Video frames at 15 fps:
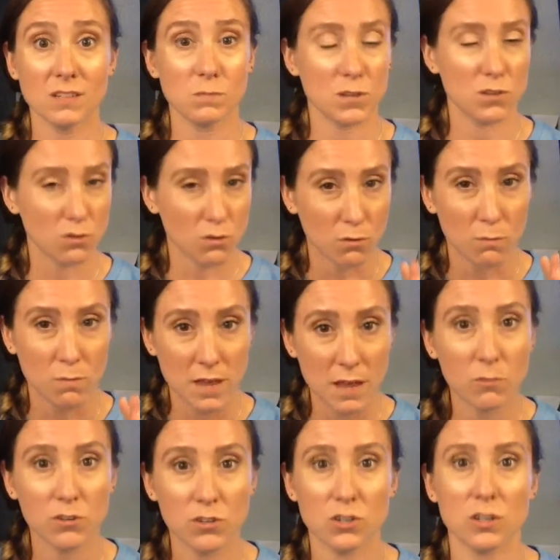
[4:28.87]
but you'll be
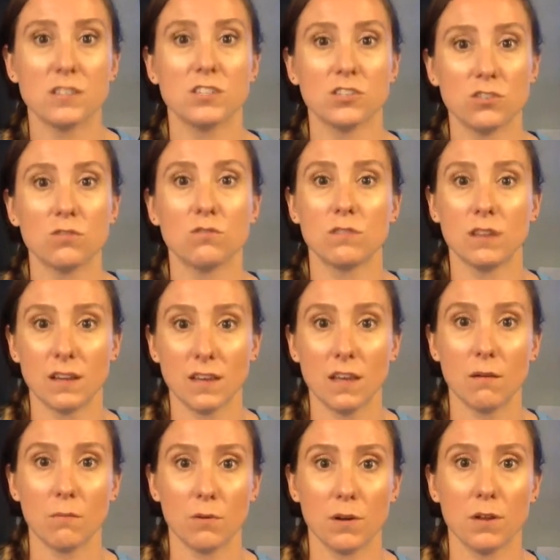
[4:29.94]
able to transition through that
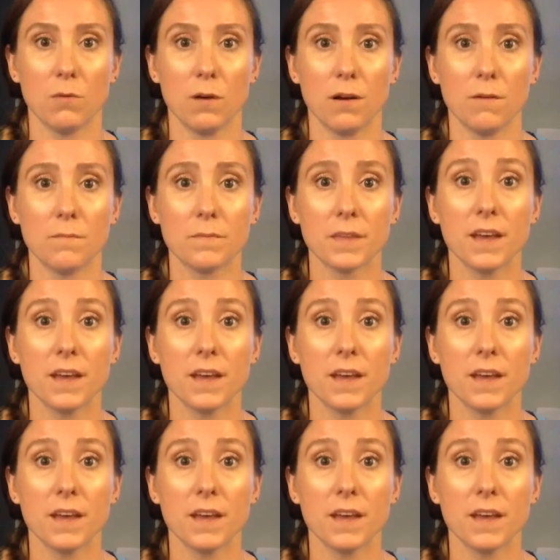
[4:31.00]
camp pretty well.